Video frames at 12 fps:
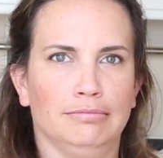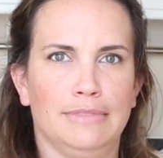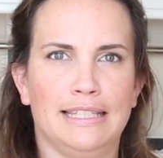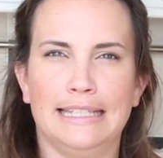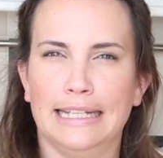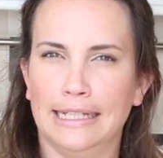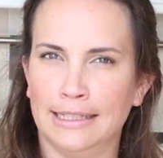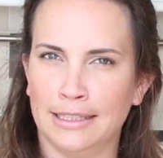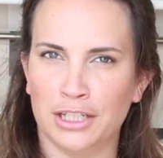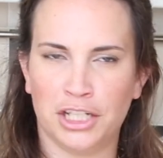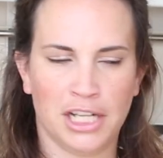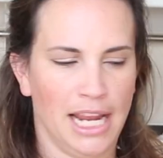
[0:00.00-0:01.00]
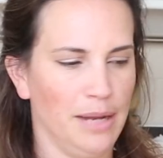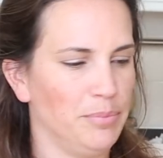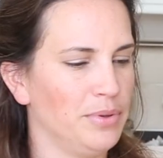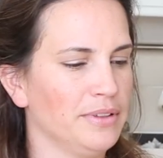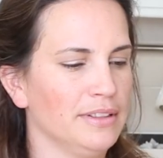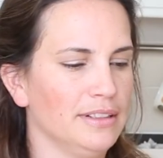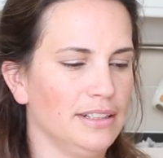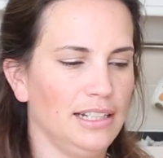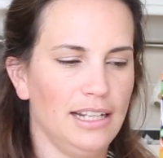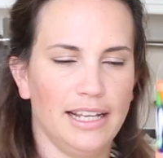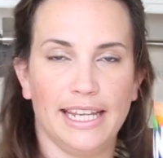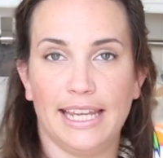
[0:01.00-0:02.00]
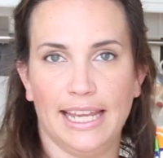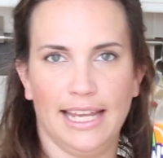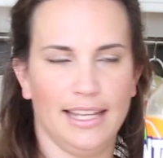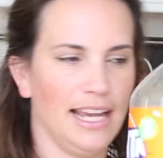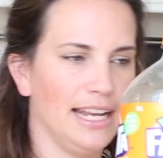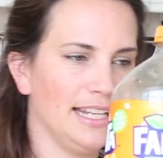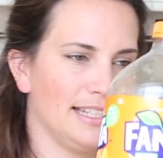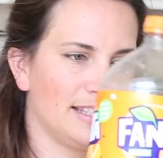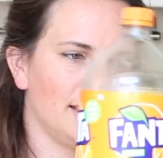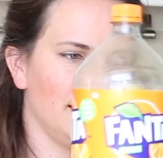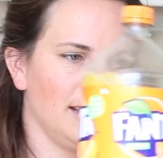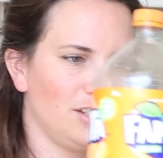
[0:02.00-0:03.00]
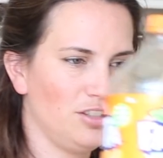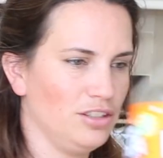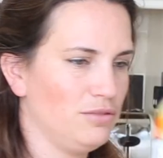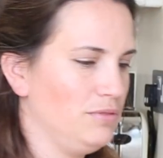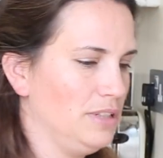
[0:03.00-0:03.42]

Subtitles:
cylinder shape. Like it, and it's just